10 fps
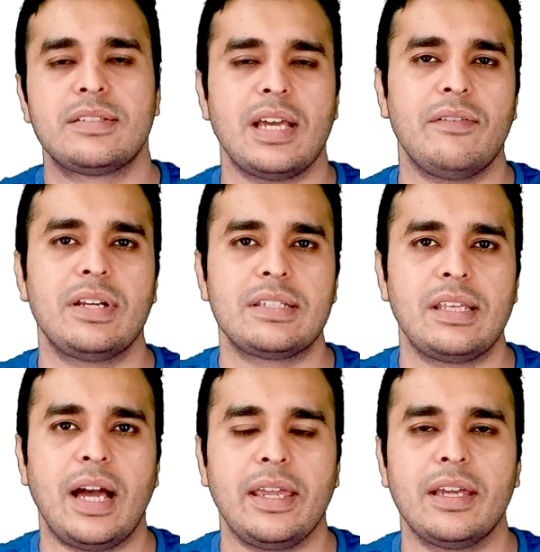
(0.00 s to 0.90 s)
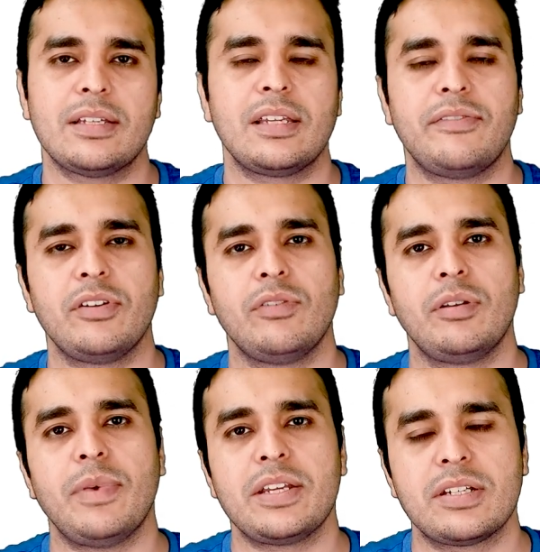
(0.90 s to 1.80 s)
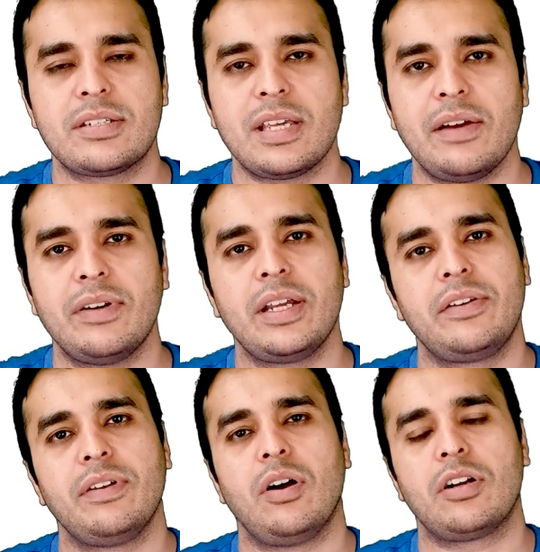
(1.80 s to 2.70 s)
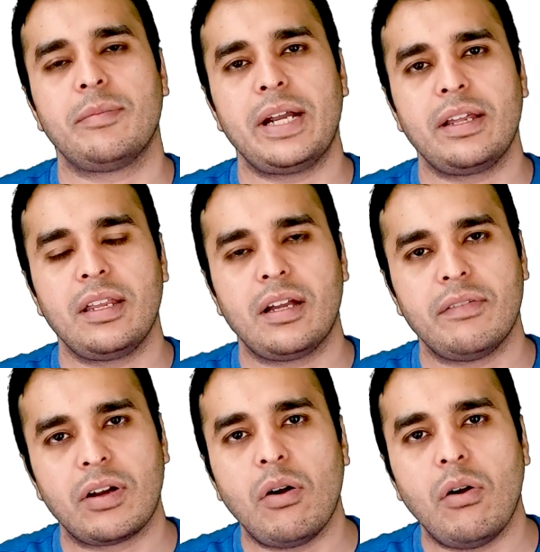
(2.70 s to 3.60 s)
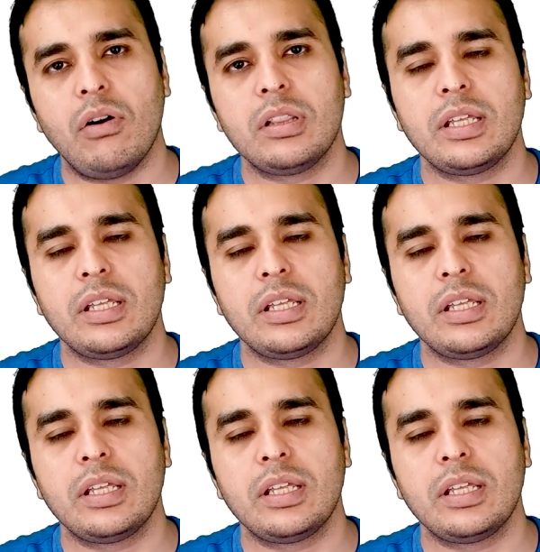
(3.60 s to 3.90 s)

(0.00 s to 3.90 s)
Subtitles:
7 is the highest. If you will mention 7, it will automatically cover all